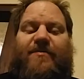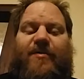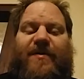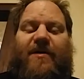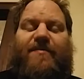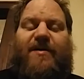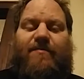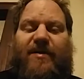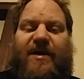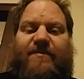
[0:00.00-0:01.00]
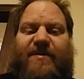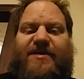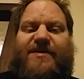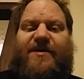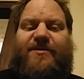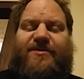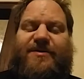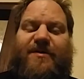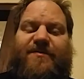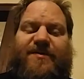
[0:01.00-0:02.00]
Without being blamed, that's how your
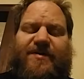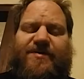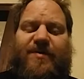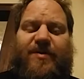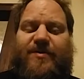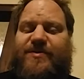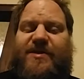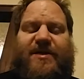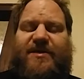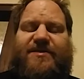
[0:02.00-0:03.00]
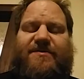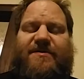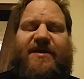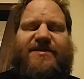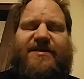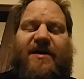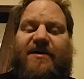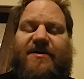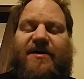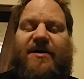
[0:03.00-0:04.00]
stuff's exposed, and that's
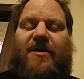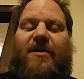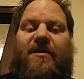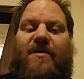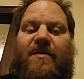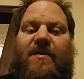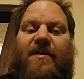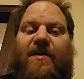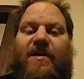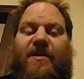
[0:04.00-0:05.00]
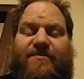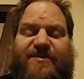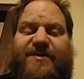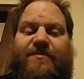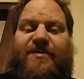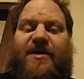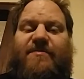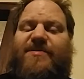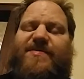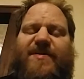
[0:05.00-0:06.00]
not it at all.
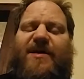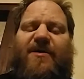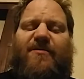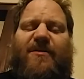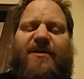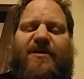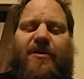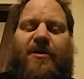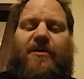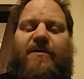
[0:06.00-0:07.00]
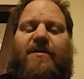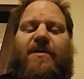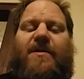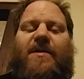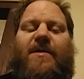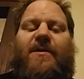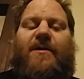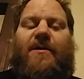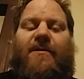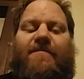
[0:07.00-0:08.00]
Sometimes, but not really at all.
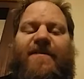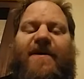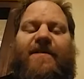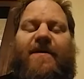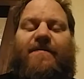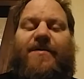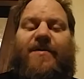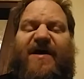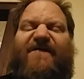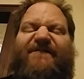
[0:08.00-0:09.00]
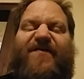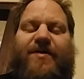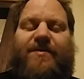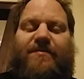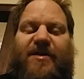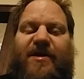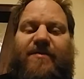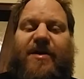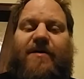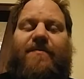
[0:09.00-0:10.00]
They love doing that victim
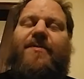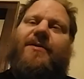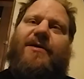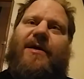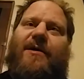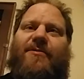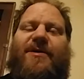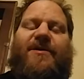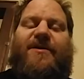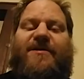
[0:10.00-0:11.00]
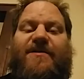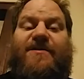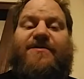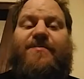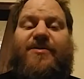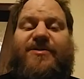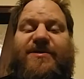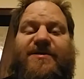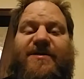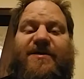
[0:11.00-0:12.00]
blaming. But anyhow, getting into this,
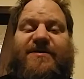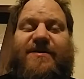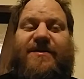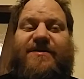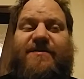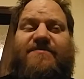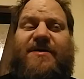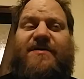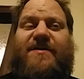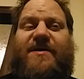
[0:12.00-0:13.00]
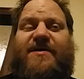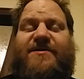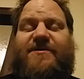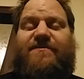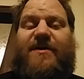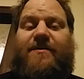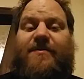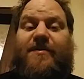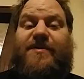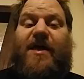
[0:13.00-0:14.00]
person says, and it seems like they had some
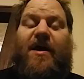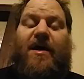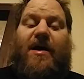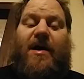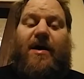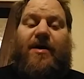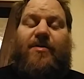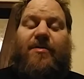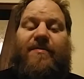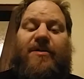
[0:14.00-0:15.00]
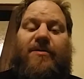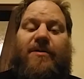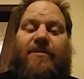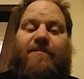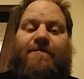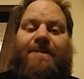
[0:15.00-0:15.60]
type of criminal